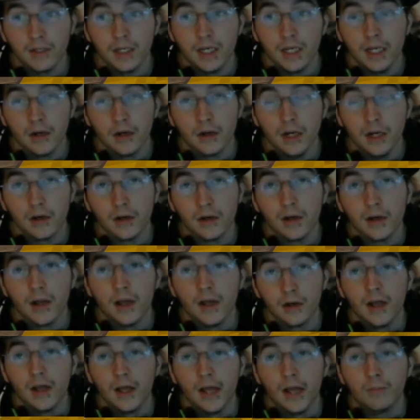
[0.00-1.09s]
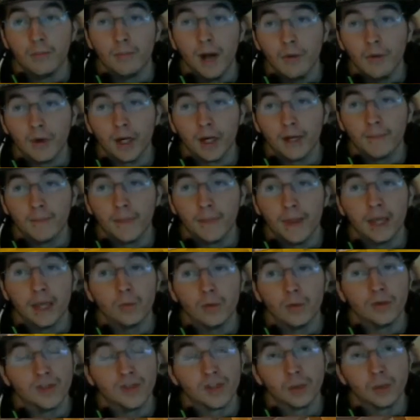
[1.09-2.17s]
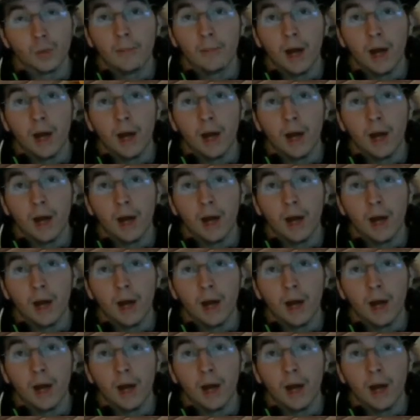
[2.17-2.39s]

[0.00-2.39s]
like you see here, and you will